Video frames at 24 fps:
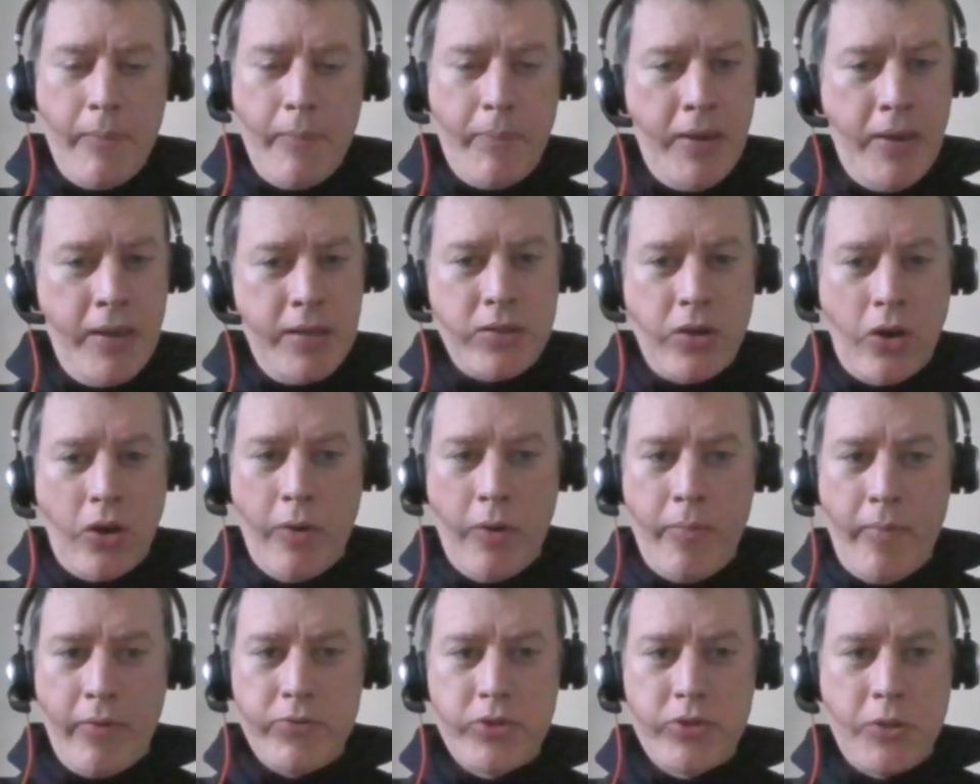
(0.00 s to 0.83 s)
Peak
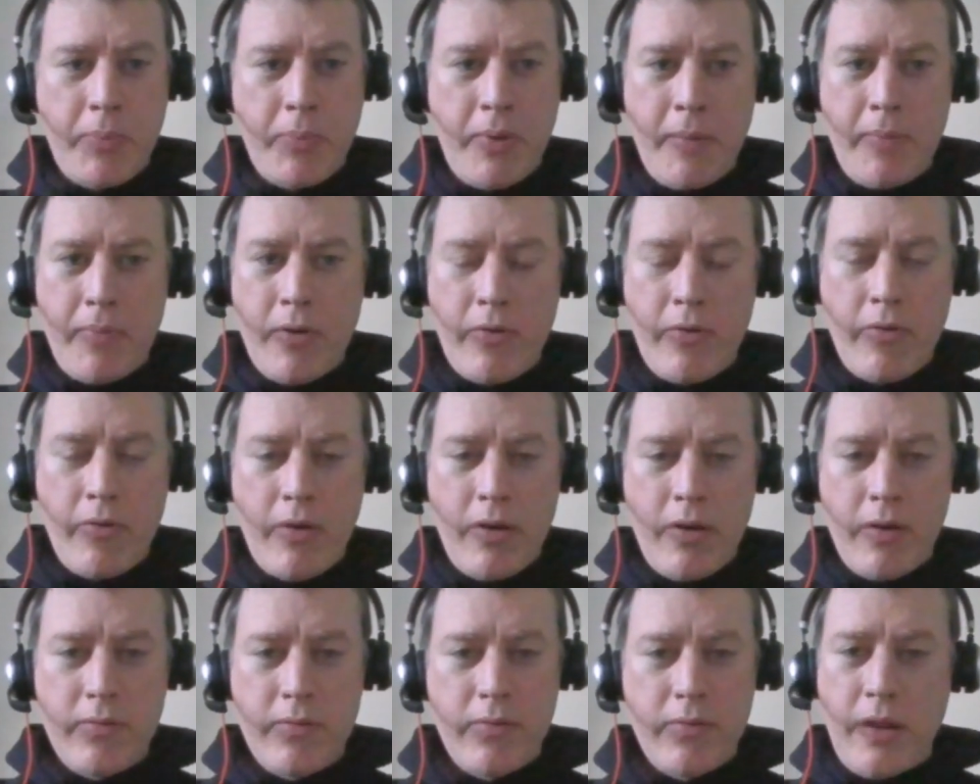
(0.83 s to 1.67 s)
time, obviously people are
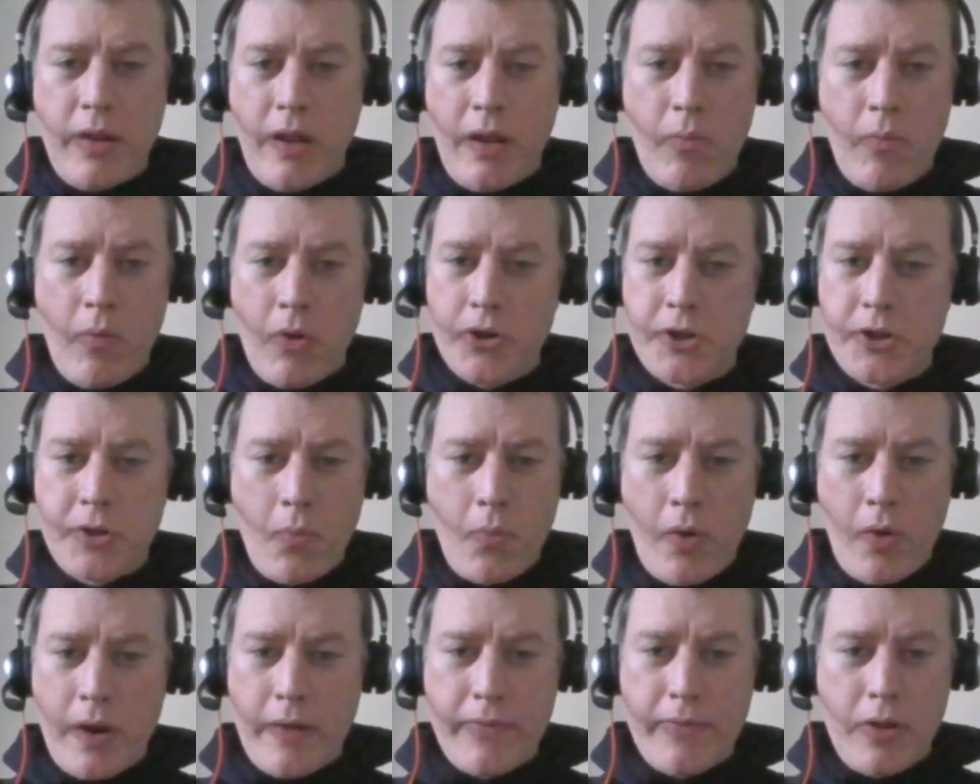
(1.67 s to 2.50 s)

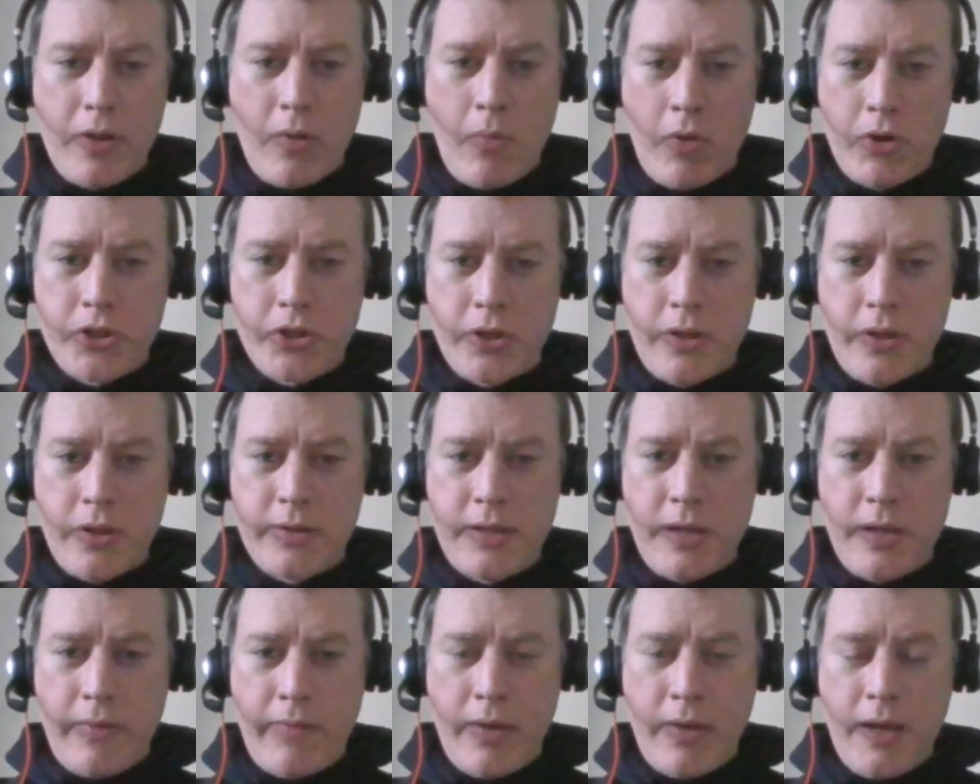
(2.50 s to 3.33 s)
watching whatever they're watching at
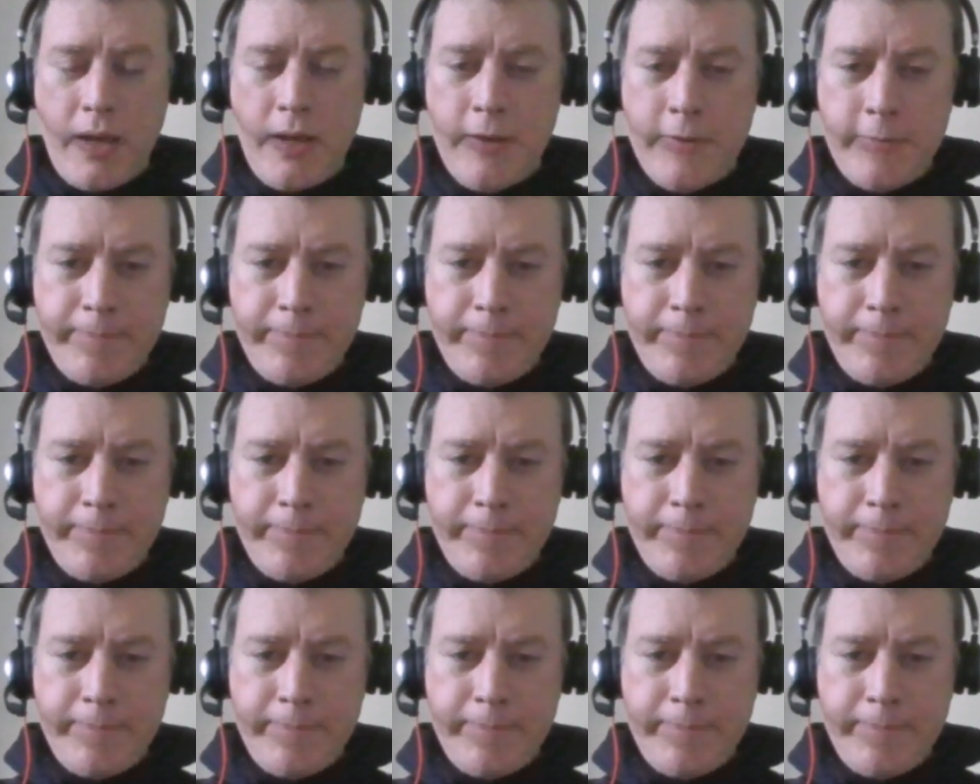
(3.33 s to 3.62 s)
TV.